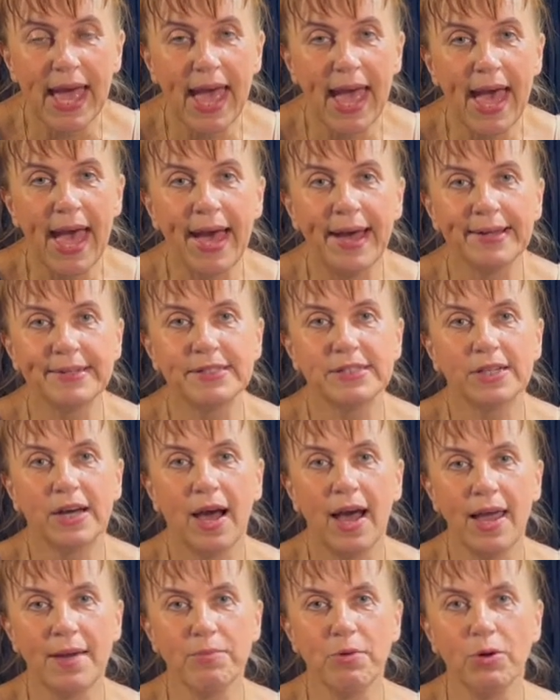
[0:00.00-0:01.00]
And
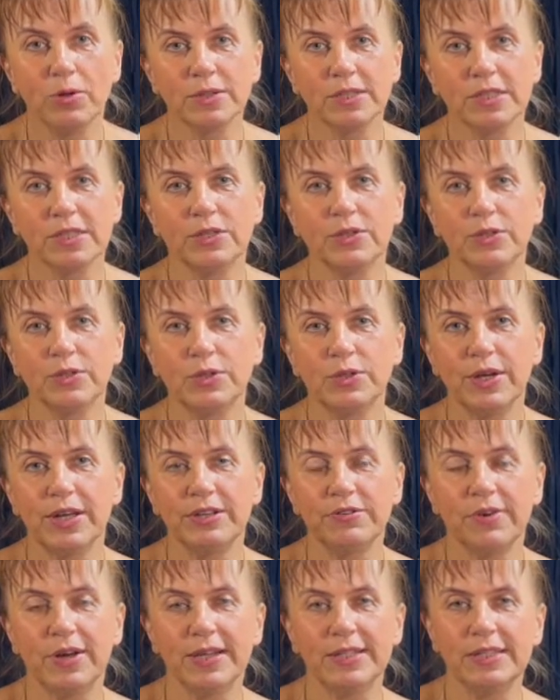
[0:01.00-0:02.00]
I'm also
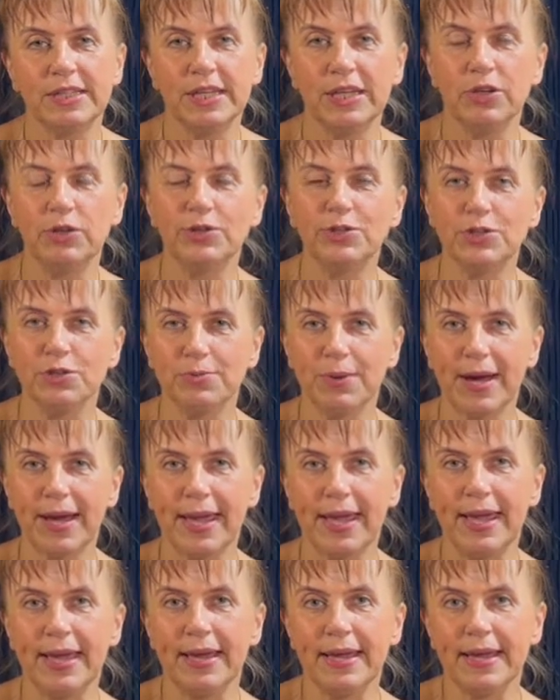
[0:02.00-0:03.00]
inviting you to
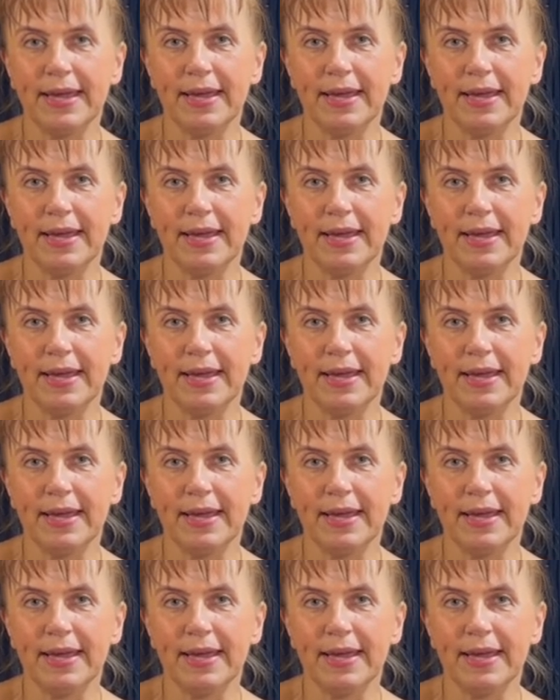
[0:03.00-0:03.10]
my